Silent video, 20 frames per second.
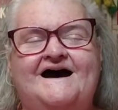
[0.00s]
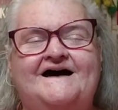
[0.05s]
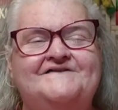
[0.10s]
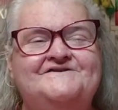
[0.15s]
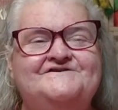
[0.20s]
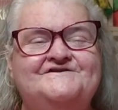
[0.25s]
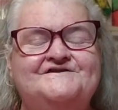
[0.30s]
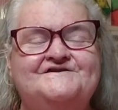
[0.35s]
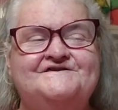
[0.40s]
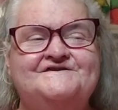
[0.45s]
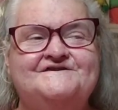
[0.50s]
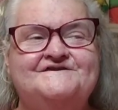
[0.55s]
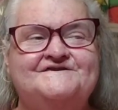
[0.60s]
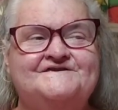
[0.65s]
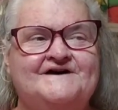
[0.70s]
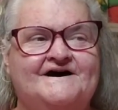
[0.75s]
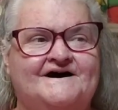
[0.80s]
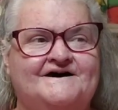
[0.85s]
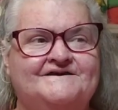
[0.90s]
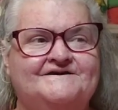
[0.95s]
I just
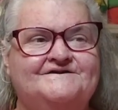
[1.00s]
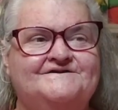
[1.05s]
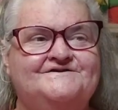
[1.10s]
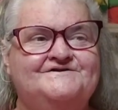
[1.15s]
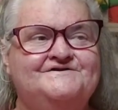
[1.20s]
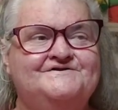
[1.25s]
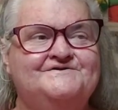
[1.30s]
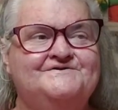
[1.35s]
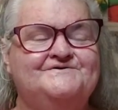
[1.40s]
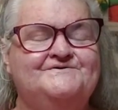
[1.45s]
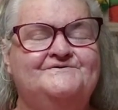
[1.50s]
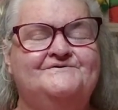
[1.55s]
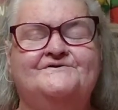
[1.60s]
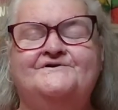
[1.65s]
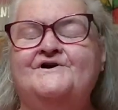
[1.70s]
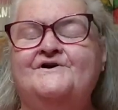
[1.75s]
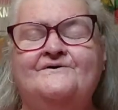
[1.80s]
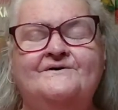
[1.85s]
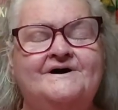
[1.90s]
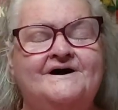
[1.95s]
decided to
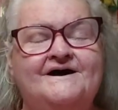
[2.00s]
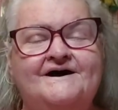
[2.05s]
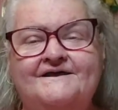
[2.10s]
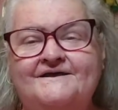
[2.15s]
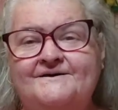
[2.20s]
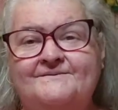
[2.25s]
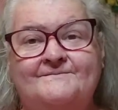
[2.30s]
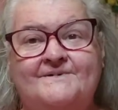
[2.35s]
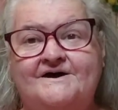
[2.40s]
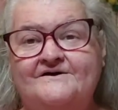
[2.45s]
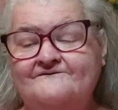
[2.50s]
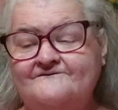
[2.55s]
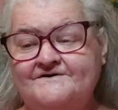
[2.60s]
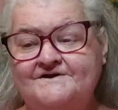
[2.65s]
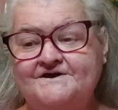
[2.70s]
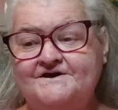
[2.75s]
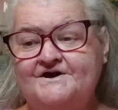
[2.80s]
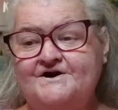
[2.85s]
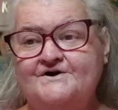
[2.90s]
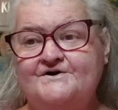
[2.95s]
go ahead and make
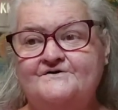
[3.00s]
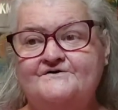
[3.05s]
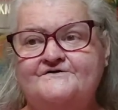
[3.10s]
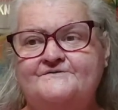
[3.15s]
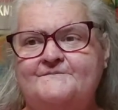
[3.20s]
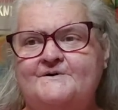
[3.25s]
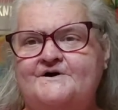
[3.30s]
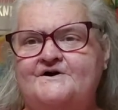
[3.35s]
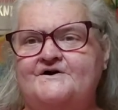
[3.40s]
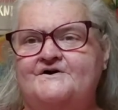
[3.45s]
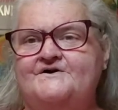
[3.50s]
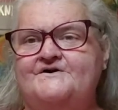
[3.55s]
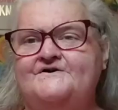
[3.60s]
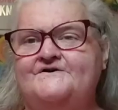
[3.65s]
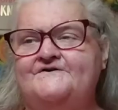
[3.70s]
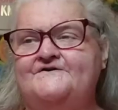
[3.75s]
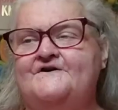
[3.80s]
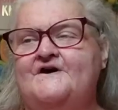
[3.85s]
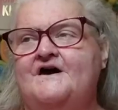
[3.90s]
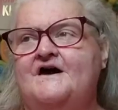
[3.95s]
videos
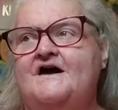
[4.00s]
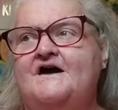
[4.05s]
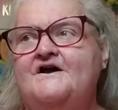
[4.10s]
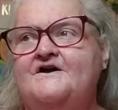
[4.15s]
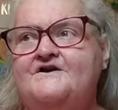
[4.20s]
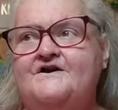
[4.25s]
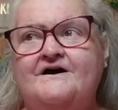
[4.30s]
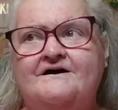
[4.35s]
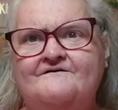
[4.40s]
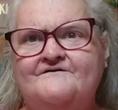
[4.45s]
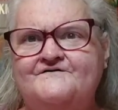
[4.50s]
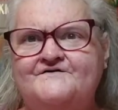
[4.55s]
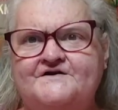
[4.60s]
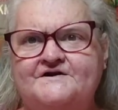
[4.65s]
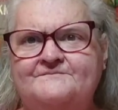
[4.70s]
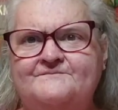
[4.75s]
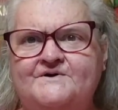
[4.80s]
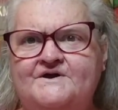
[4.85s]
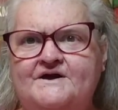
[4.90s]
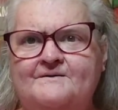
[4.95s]
because y'all have
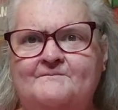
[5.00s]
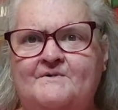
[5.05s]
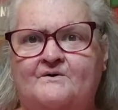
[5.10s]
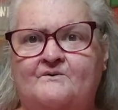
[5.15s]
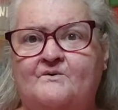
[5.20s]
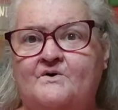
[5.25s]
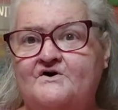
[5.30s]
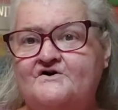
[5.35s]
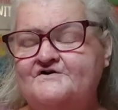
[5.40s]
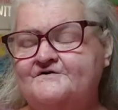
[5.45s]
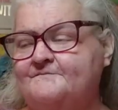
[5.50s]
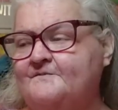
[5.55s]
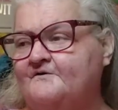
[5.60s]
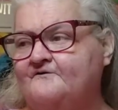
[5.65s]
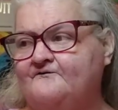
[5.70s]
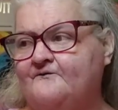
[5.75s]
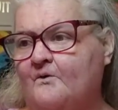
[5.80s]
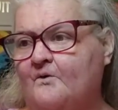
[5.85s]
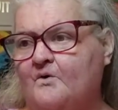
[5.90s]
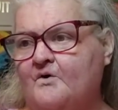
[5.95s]
seen me at my worst
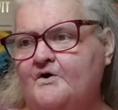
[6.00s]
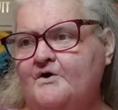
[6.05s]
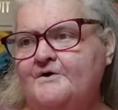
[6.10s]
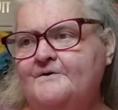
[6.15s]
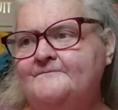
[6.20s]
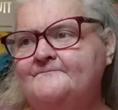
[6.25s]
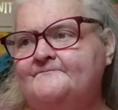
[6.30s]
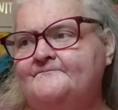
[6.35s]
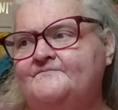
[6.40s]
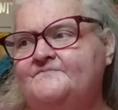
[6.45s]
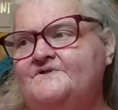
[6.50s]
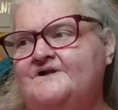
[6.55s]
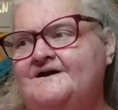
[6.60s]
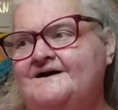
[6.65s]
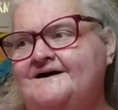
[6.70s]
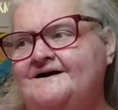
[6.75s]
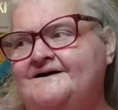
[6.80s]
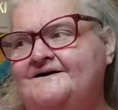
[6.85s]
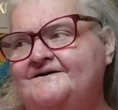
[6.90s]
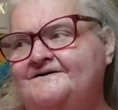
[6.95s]
before.
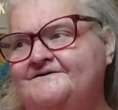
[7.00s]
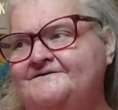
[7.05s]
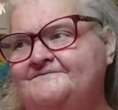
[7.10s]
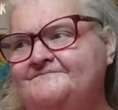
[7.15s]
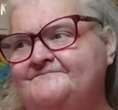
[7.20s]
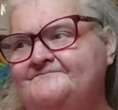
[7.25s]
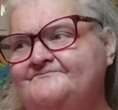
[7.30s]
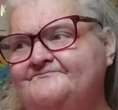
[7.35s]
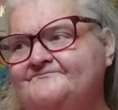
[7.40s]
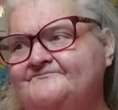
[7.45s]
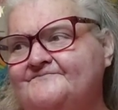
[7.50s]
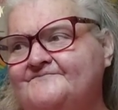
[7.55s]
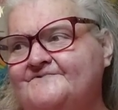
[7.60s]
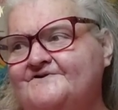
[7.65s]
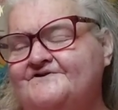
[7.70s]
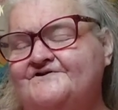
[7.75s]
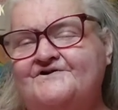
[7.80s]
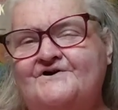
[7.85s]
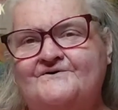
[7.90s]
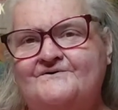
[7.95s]

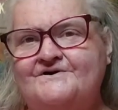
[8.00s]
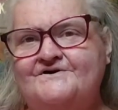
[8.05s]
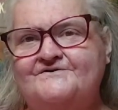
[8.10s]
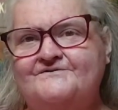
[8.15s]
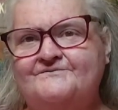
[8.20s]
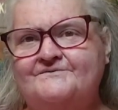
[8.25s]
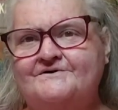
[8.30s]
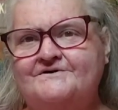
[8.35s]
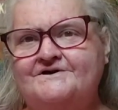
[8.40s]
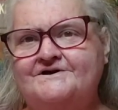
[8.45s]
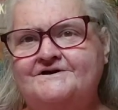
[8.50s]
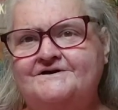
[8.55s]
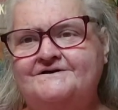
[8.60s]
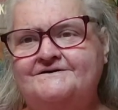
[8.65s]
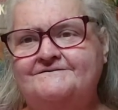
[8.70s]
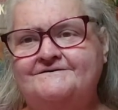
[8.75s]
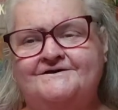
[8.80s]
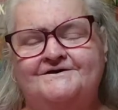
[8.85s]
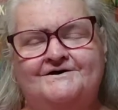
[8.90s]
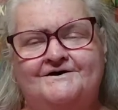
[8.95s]
So it's
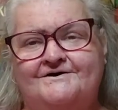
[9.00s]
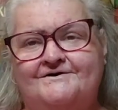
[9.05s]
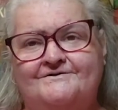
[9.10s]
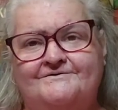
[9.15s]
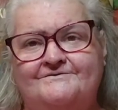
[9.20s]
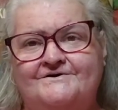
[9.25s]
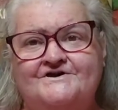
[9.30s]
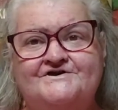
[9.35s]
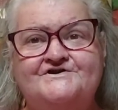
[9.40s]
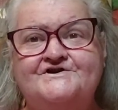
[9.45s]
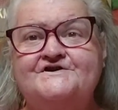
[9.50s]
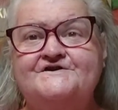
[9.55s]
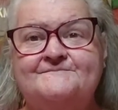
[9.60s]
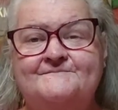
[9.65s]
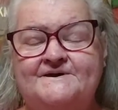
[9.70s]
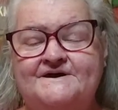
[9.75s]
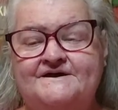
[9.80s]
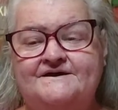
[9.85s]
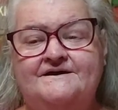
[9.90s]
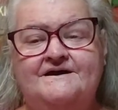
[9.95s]
really, you know, it's just
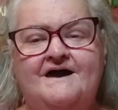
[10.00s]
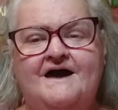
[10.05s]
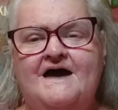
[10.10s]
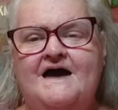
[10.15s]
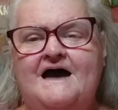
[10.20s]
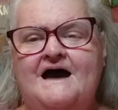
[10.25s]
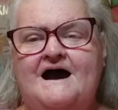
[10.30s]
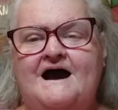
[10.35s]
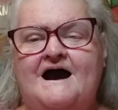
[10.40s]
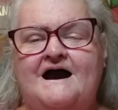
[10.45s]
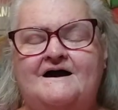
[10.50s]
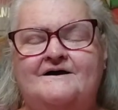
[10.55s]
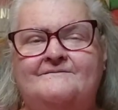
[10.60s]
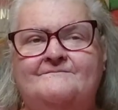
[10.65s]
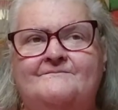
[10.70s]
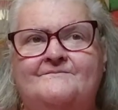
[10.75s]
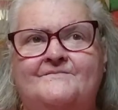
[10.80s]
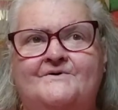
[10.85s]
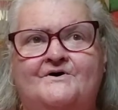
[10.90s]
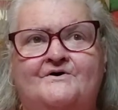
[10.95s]
me.
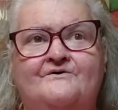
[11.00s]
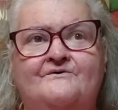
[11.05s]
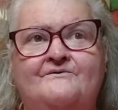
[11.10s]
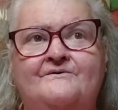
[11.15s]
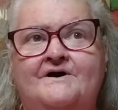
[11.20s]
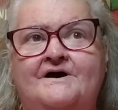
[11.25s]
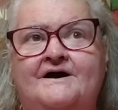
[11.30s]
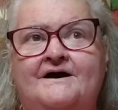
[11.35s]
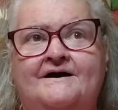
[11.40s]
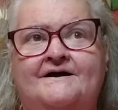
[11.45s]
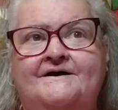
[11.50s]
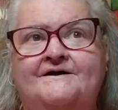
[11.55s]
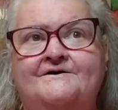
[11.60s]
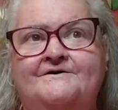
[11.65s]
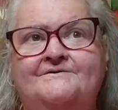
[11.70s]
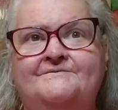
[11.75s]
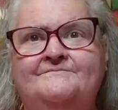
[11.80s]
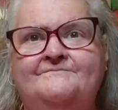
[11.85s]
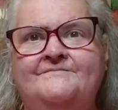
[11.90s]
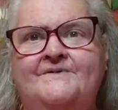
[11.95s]
Who I
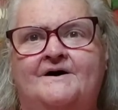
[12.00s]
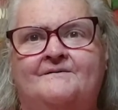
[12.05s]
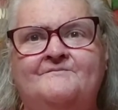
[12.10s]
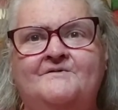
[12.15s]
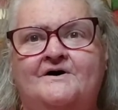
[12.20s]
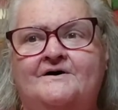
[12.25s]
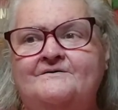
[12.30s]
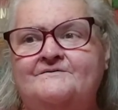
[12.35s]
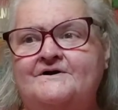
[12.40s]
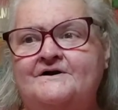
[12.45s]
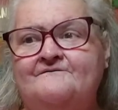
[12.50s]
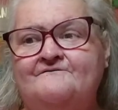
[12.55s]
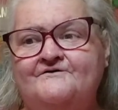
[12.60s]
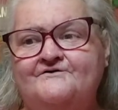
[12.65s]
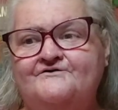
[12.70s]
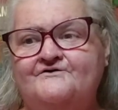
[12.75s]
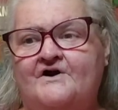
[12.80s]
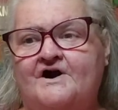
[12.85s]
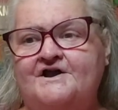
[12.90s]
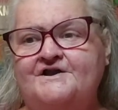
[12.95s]
am. I'm not
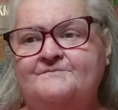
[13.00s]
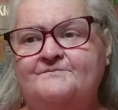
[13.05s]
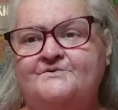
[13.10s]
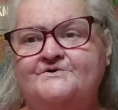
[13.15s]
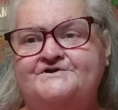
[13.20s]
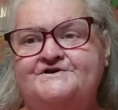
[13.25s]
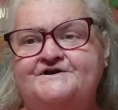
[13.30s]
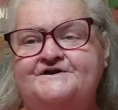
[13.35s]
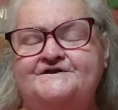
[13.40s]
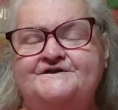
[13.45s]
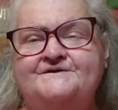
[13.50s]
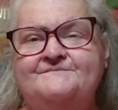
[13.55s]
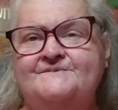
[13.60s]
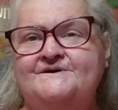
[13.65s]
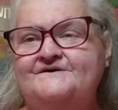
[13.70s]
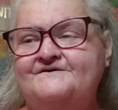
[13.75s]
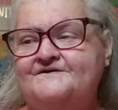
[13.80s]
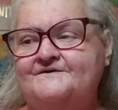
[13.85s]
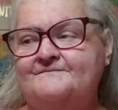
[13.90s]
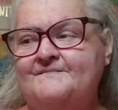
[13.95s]
ever trying to pretend to
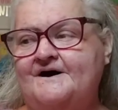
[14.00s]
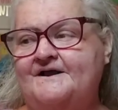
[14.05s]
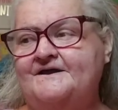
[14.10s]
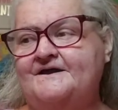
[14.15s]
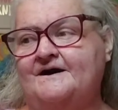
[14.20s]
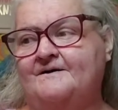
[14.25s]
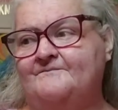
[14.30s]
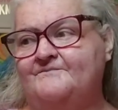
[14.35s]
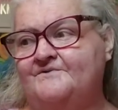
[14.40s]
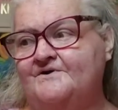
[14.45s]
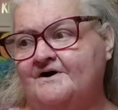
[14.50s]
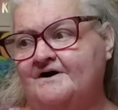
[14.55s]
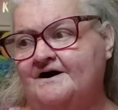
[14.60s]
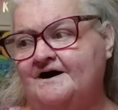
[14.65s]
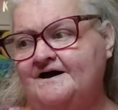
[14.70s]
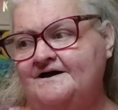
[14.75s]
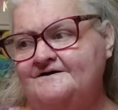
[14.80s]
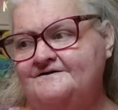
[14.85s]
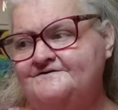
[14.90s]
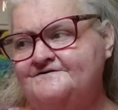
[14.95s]
be somebody I'm
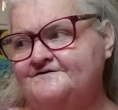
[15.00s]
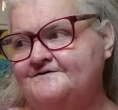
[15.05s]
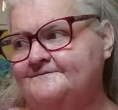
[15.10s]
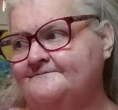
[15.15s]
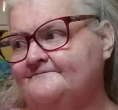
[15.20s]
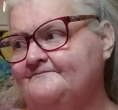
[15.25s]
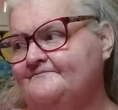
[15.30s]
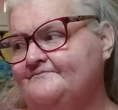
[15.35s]
not.